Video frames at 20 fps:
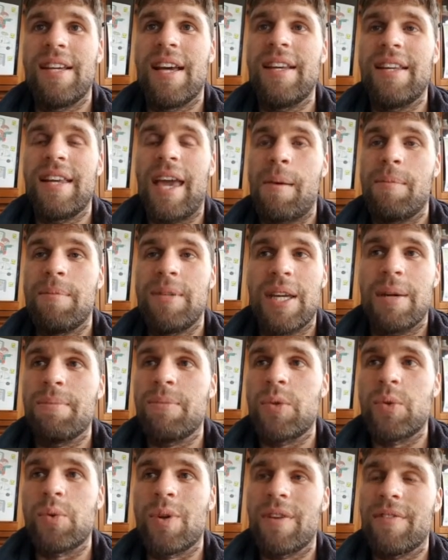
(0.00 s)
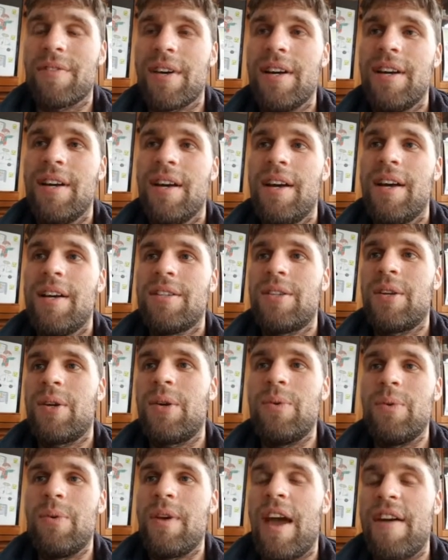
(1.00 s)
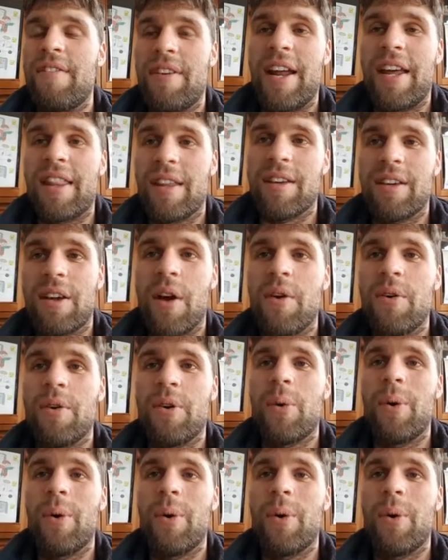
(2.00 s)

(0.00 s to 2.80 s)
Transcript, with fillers: in-game gems or whatever to have another go